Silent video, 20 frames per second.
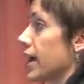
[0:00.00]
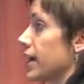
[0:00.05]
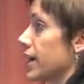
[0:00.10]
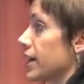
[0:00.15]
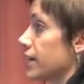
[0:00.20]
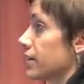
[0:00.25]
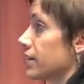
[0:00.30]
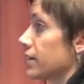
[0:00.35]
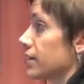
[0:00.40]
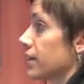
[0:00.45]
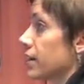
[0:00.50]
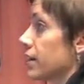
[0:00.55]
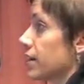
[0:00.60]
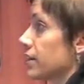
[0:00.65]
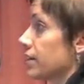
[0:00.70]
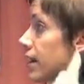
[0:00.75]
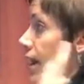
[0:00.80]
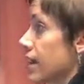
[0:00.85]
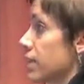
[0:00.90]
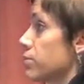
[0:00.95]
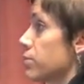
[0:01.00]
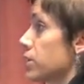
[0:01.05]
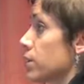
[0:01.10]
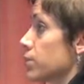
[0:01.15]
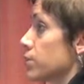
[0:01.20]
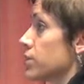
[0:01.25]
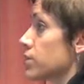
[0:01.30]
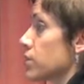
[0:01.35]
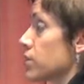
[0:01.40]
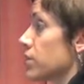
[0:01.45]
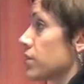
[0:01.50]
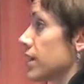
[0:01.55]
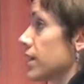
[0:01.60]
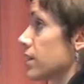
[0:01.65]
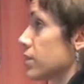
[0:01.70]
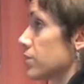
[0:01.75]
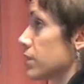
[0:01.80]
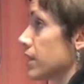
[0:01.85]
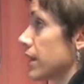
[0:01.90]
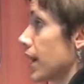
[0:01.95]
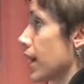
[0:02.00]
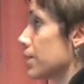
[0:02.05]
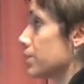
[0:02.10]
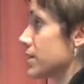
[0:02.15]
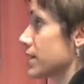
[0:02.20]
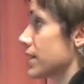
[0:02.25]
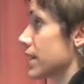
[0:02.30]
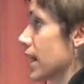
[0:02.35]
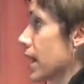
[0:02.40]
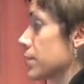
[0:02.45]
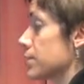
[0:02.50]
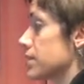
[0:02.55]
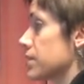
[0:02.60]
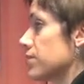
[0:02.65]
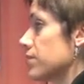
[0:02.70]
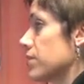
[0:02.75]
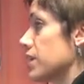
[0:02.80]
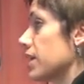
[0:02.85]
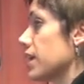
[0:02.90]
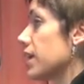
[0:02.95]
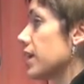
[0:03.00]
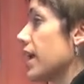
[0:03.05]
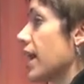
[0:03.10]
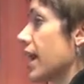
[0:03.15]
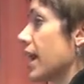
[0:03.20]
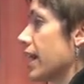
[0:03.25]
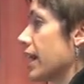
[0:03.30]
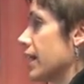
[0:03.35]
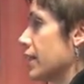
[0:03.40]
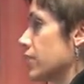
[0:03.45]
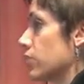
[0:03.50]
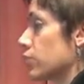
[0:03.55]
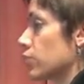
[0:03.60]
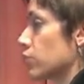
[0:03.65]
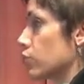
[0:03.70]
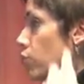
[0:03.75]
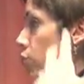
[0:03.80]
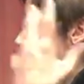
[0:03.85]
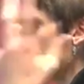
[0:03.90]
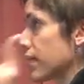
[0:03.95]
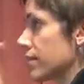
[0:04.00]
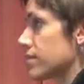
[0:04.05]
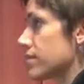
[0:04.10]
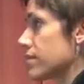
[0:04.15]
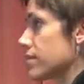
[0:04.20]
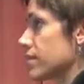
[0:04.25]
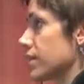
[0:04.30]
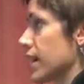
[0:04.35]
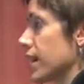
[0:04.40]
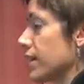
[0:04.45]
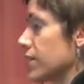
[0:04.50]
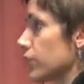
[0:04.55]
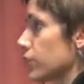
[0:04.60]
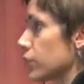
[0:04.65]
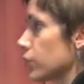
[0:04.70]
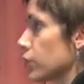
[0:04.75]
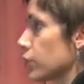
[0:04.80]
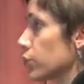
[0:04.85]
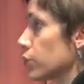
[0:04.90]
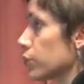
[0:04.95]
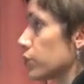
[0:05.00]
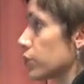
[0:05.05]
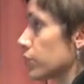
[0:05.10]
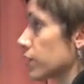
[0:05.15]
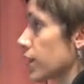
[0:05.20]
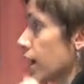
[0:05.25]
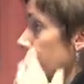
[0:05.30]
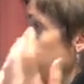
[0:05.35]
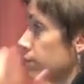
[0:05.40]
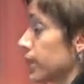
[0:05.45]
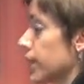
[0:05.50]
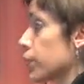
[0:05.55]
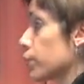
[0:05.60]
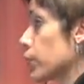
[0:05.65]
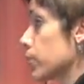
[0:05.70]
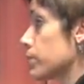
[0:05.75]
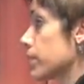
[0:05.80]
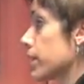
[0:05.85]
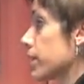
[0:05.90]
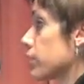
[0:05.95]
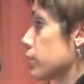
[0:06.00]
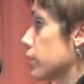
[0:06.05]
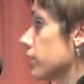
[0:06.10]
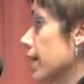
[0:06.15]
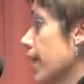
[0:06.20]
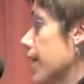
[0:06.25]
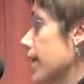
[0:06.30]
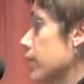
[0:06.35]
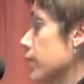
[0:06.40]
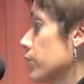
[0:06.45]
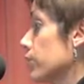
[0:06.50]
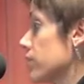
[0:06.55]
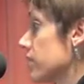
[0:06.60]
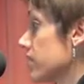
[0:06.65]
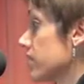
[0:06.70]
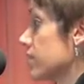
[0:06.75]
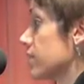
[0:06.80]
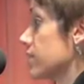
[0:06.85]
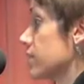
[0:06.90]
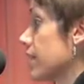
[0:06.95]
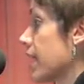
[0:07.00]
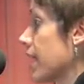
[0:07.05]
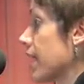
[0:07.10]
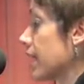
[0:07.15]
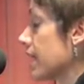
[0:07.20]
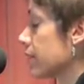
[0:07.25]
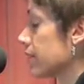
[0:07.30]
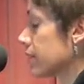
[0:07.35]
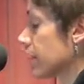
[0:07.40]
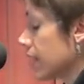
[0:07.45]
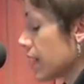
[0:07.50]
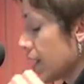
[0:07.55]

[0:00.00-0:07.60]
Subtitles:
and tame them so that they could be kept in captivity and raced and used kind of like we might use hounds today.